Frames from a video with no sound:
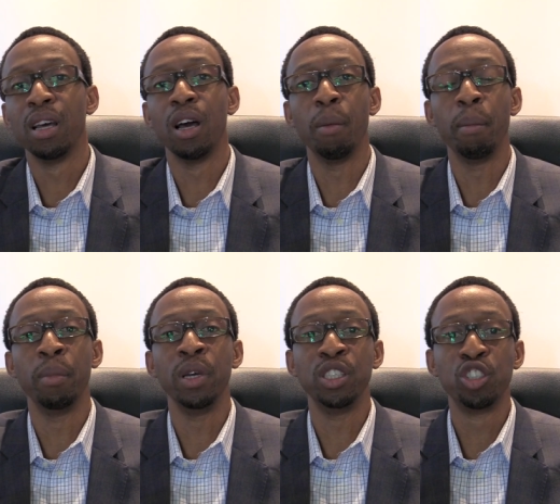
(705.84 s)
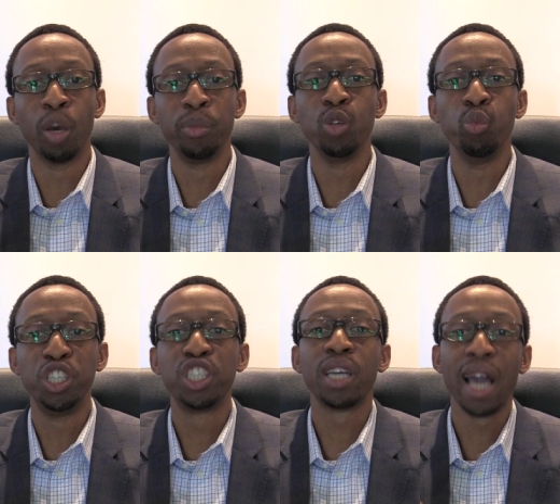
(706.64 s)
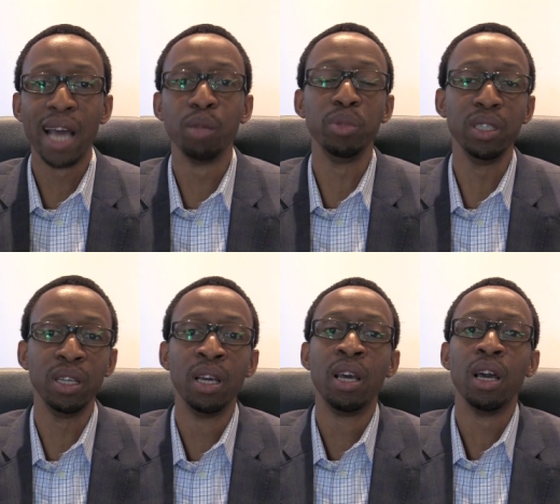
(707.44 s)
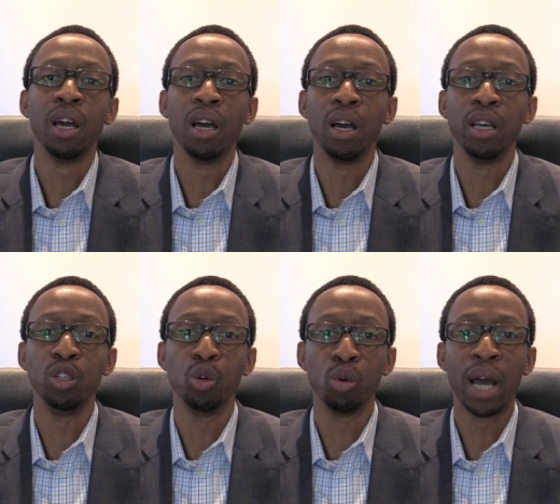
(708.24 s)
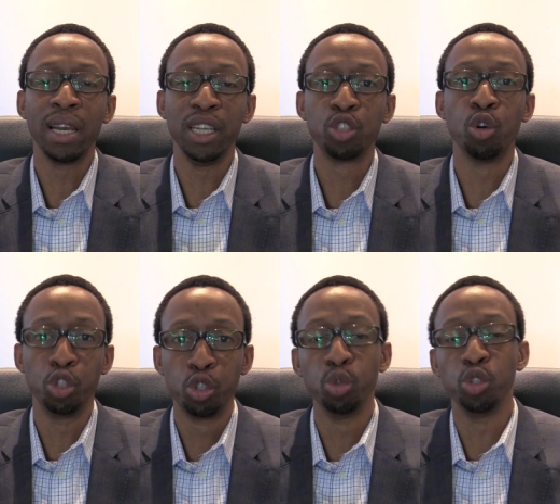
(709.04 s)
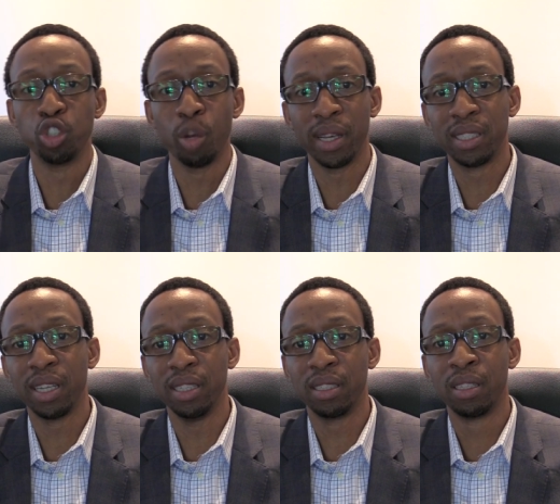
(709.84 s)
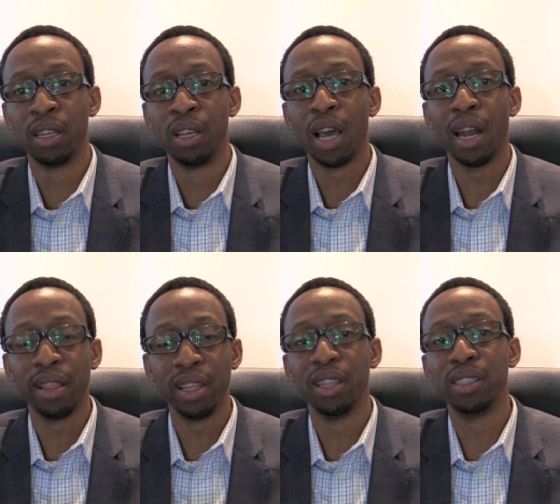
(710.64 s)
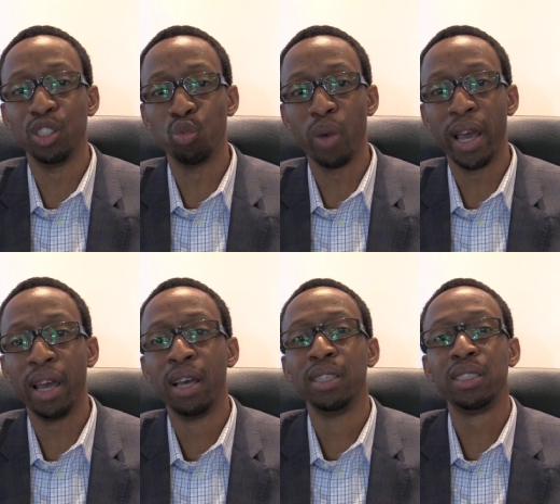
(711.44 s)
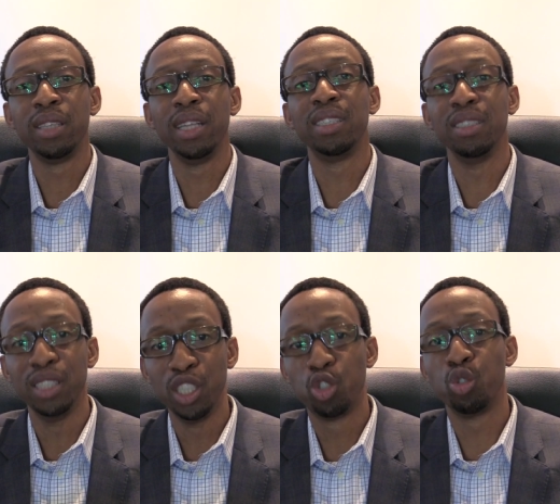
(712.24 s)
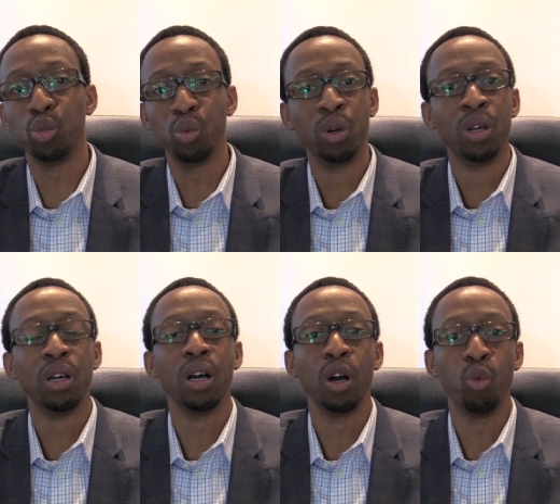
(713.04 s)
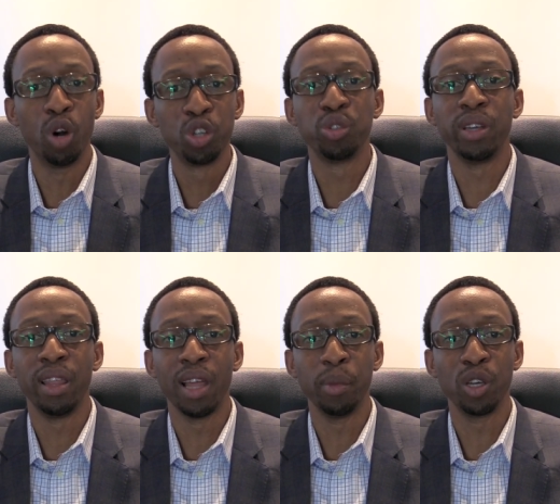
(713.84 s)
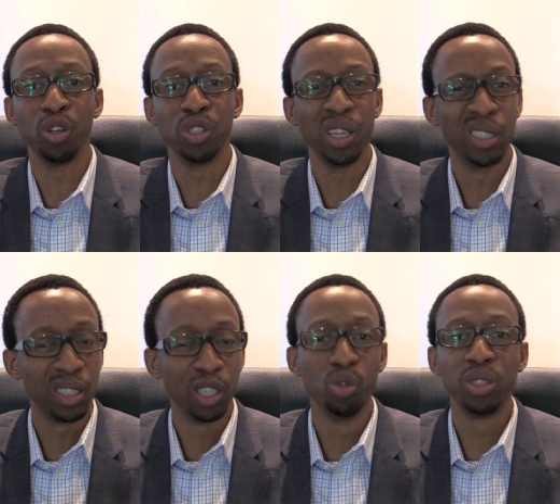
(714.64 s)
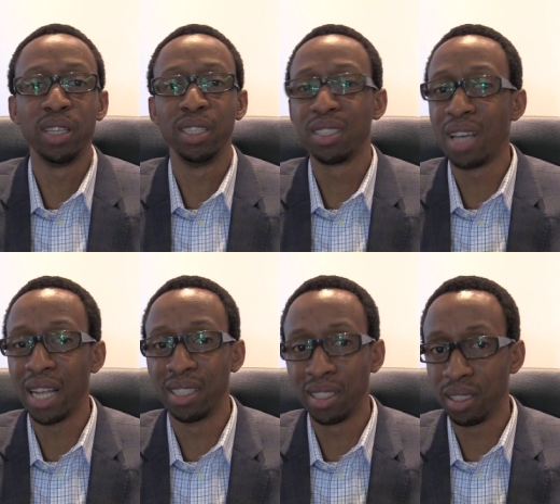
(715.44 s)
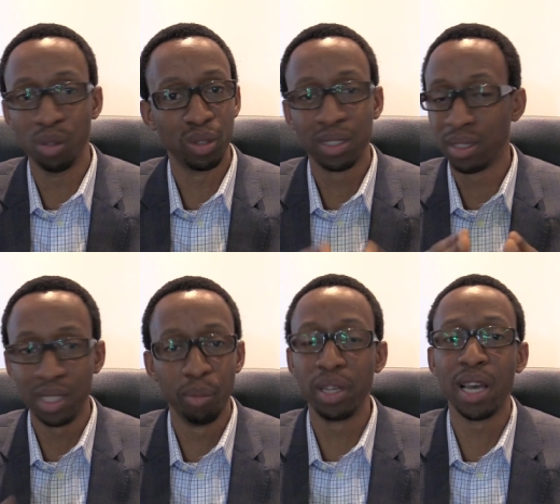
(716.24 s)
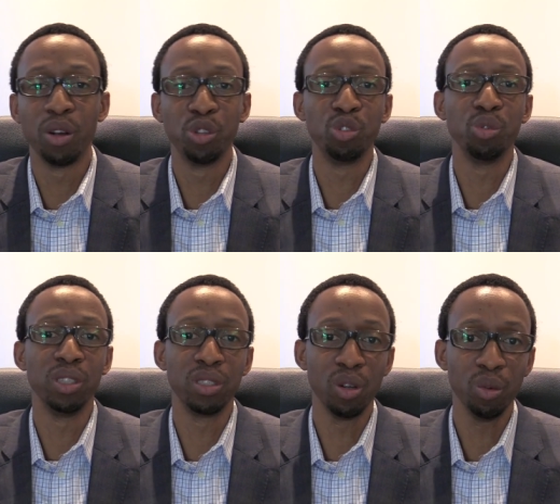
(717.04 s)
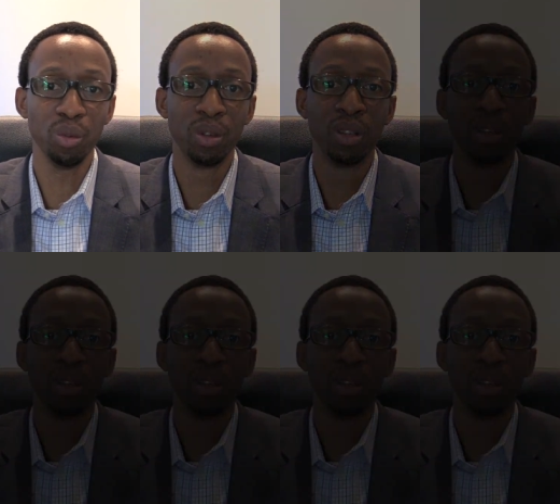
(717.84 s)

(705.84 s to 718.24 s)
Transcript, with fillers: um, it's something which can be, uh, you know, at least controlled to some extent. And I think this is where states need to uh, work together because a single state can, you know, simply cannot do this alone.